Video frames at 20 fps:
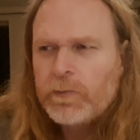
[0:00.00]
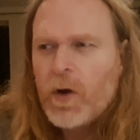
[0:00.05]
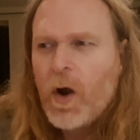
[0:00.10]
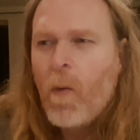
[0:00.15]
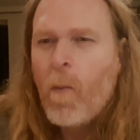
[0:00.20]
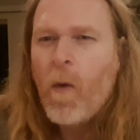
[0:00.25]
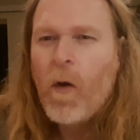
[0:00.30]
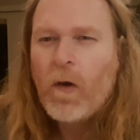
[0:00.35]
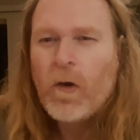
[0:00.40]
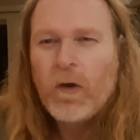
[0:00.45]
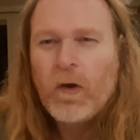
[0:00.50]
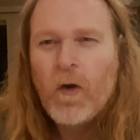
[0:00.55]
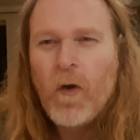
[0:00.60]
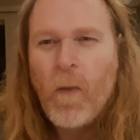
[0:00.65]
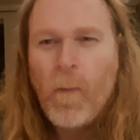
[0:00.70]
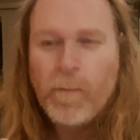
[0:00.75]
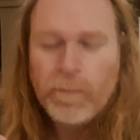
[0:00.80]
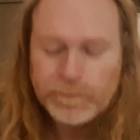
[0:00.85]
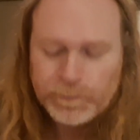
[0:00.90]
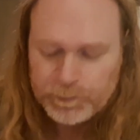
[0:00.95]
Oh my
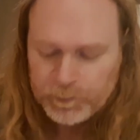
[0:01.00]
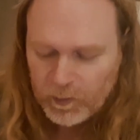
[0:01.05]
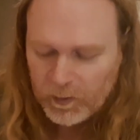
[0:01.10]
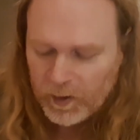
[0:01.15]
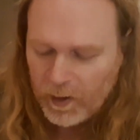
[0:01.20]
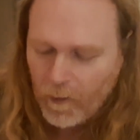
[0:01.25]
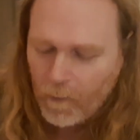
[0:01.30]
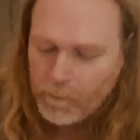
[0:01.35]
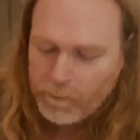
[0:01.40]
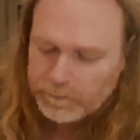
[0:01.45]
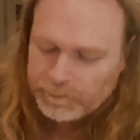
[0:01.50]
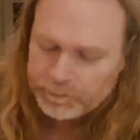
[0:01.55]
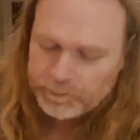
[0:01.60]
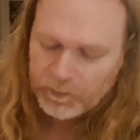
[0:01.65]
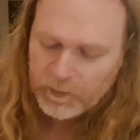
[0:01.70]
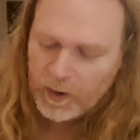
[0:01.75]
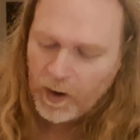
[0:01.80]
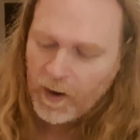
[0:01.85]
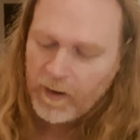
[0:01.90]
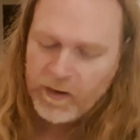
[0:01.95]
God.
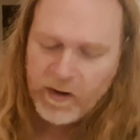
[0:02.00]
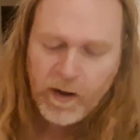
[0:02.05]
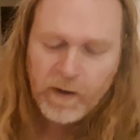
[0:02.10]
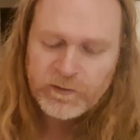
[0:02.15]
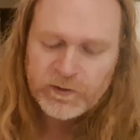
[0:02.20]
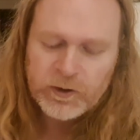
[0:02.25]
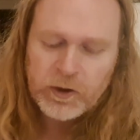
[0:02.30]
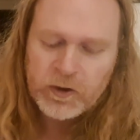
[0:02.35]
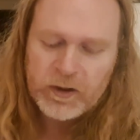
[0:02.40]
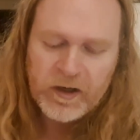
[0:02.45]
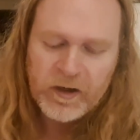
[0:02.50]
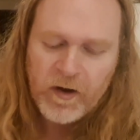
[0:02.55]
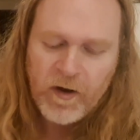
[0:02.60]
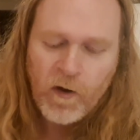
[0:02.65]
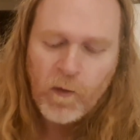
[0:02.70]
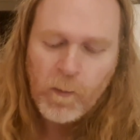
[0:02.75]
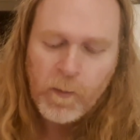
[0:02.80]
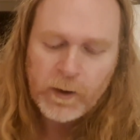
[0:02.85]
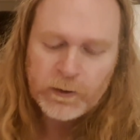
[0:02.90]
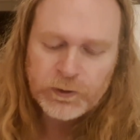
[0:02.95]
I love cooking
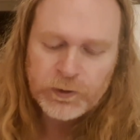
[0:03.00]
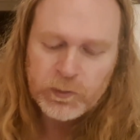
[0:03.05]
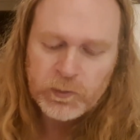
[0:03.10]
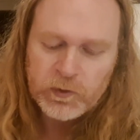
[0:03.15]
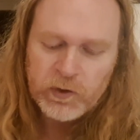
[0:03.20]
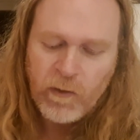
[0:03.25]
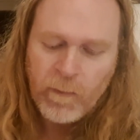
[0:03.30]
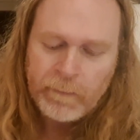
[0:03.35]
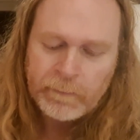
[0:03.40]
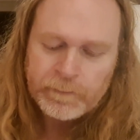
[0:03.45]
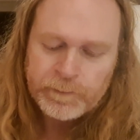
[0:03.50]
whole mushrooms.